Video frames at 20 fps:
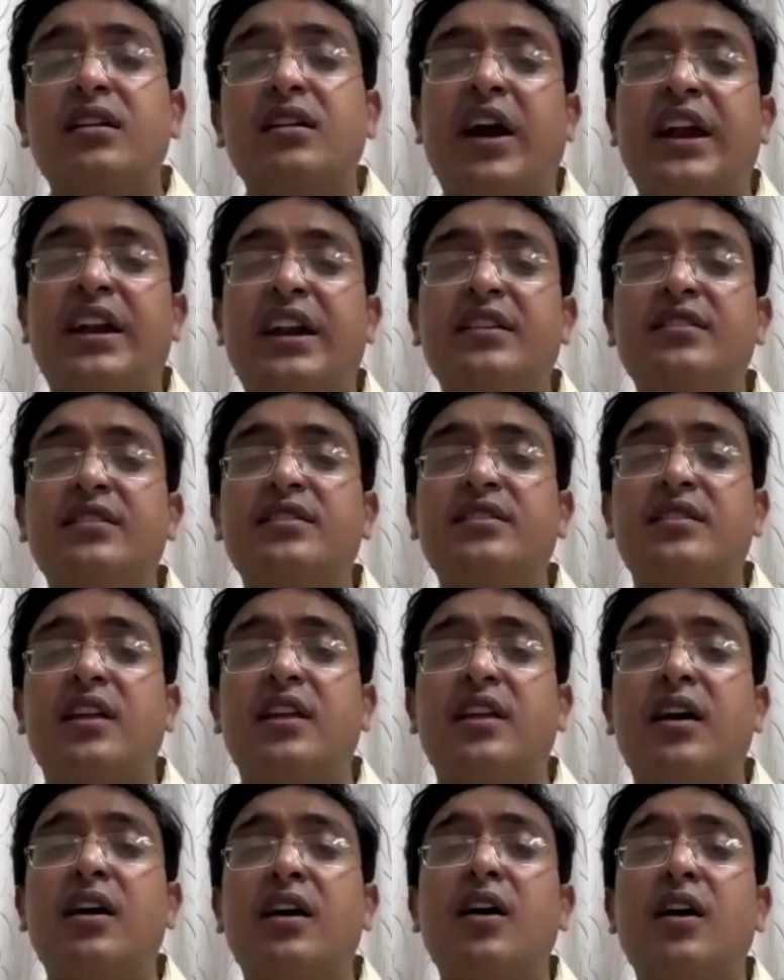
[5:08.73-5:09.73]
widens
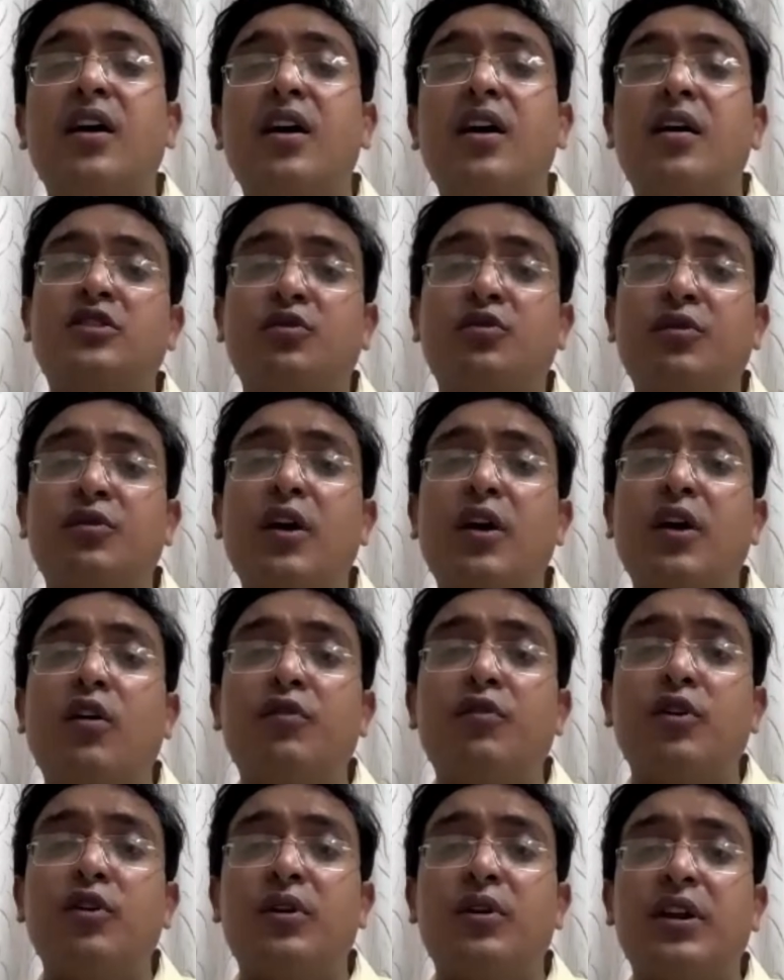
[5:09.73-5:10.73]
the pathway
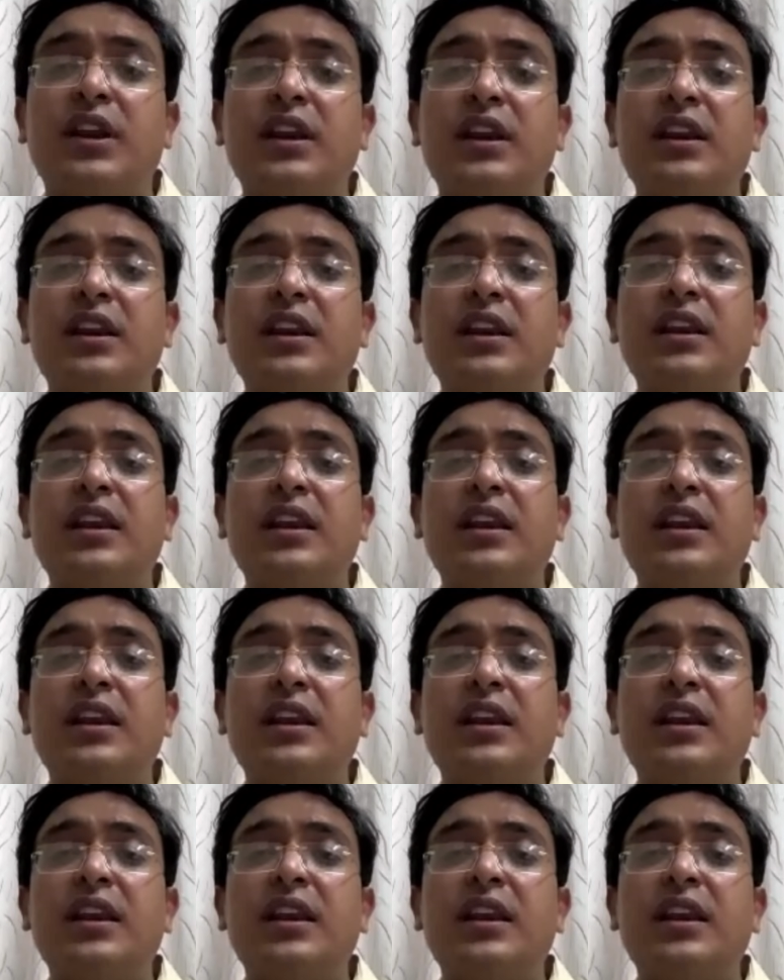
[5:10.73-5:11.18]
of urine